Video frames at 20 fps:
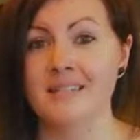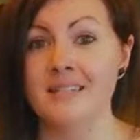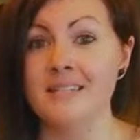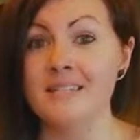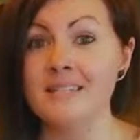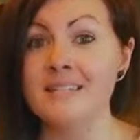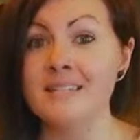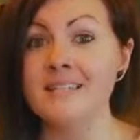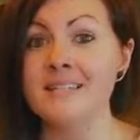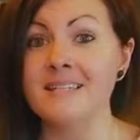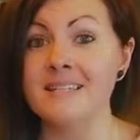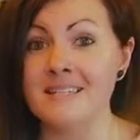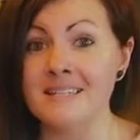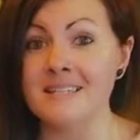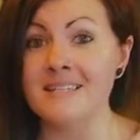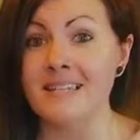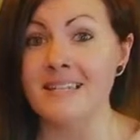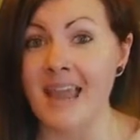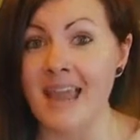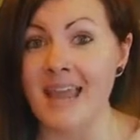This is
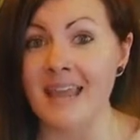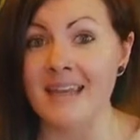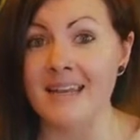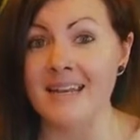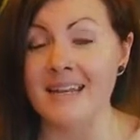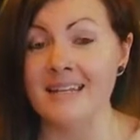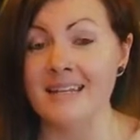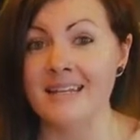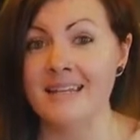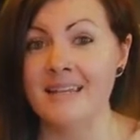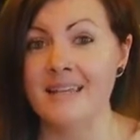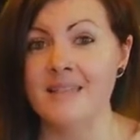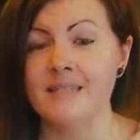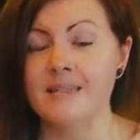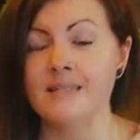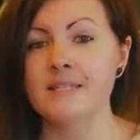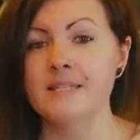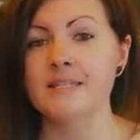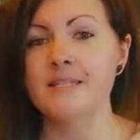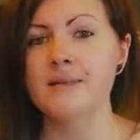insane.
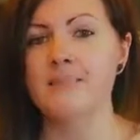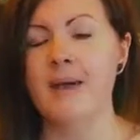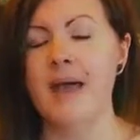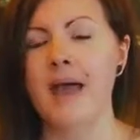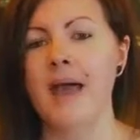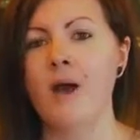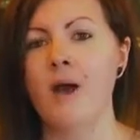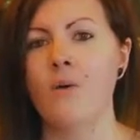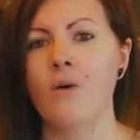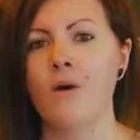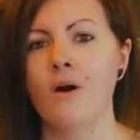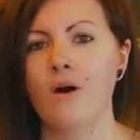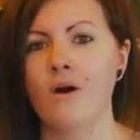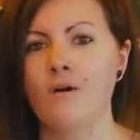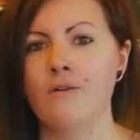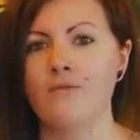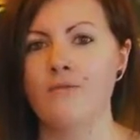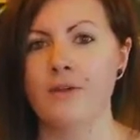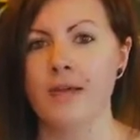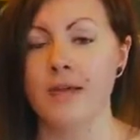This is the power
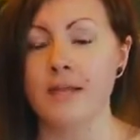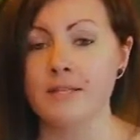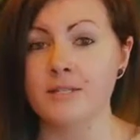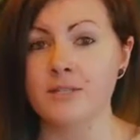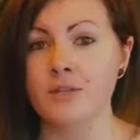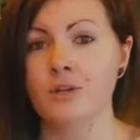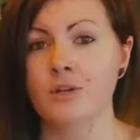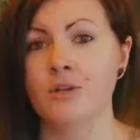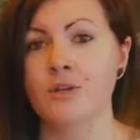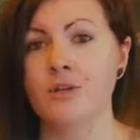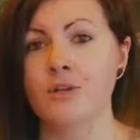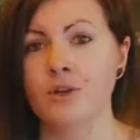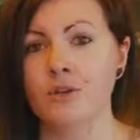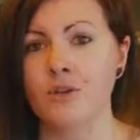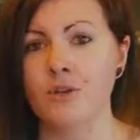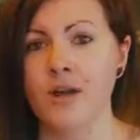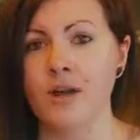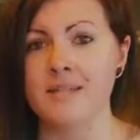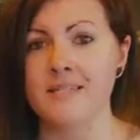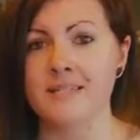of executing on
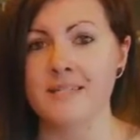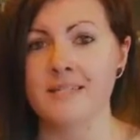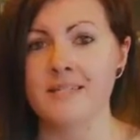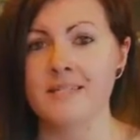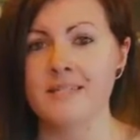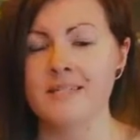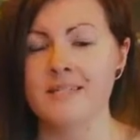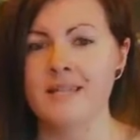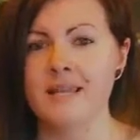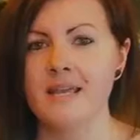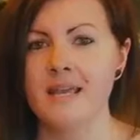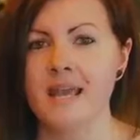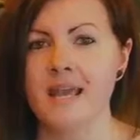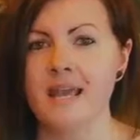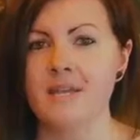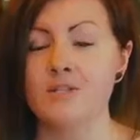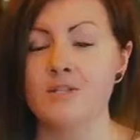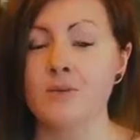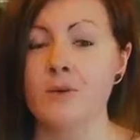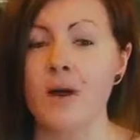your ideas.
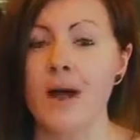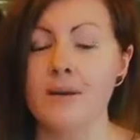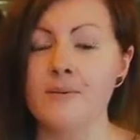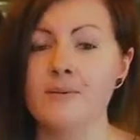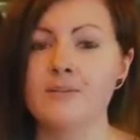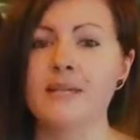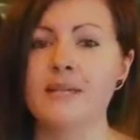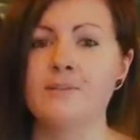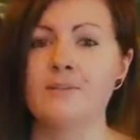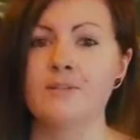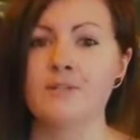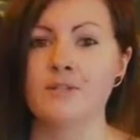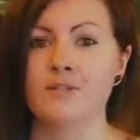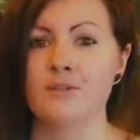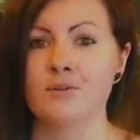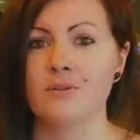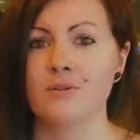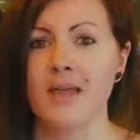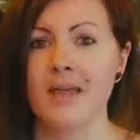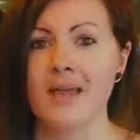And so I was able to
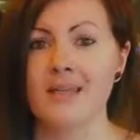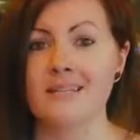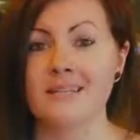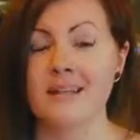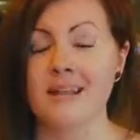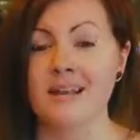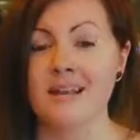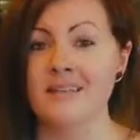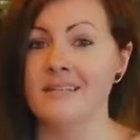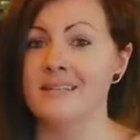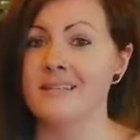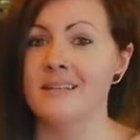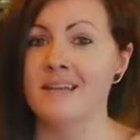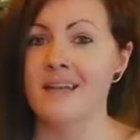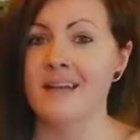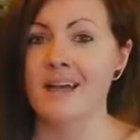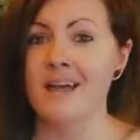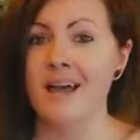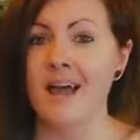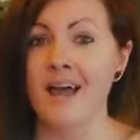do that, and
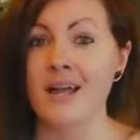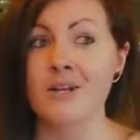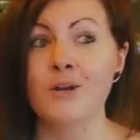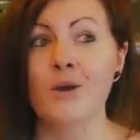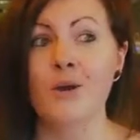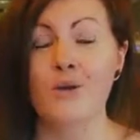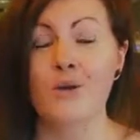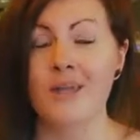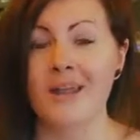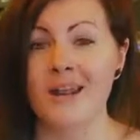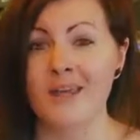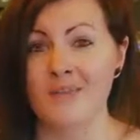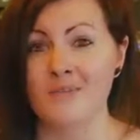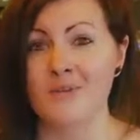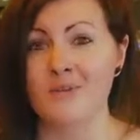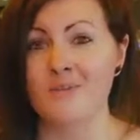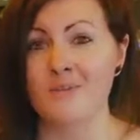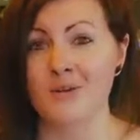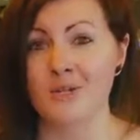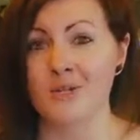I know that other
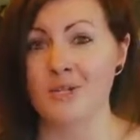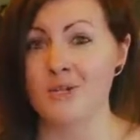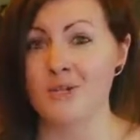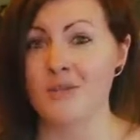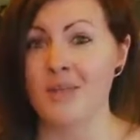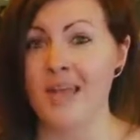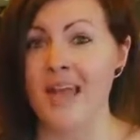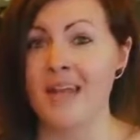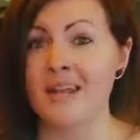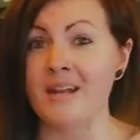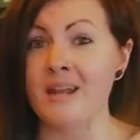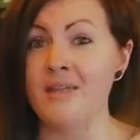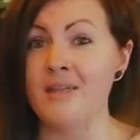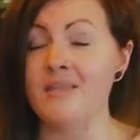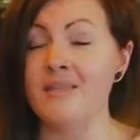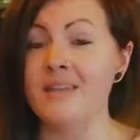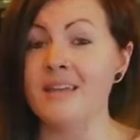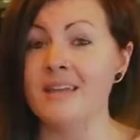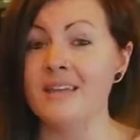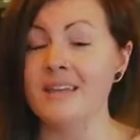people can do that, and I
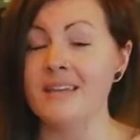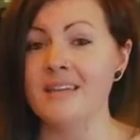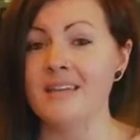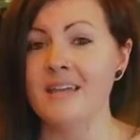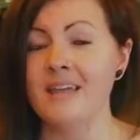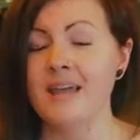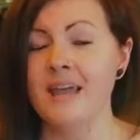think